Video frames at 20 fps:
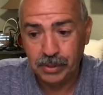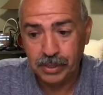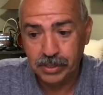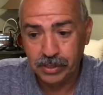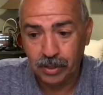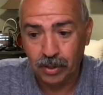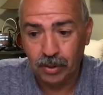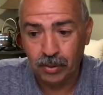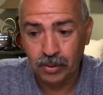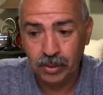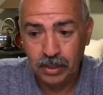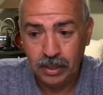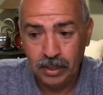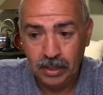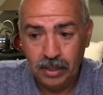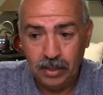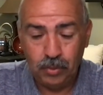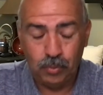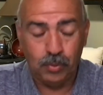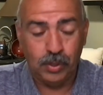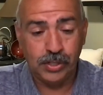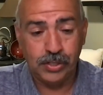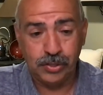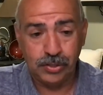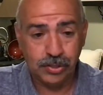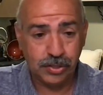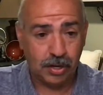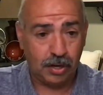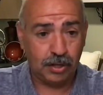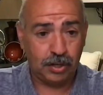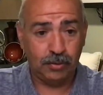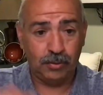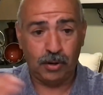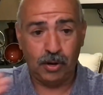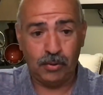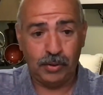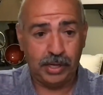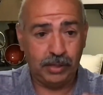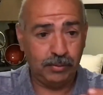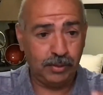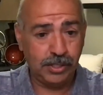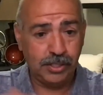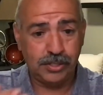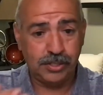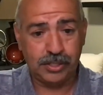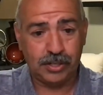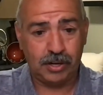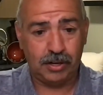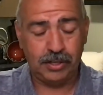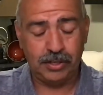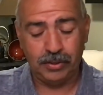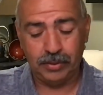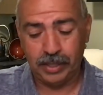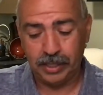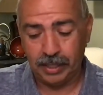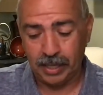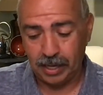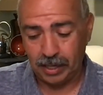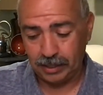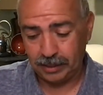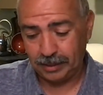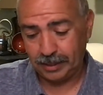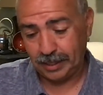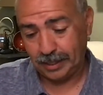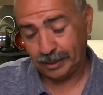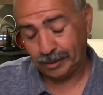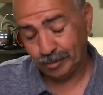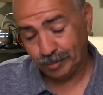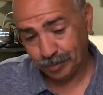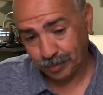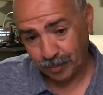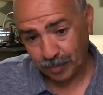So once you start growing, once you start doing that, then,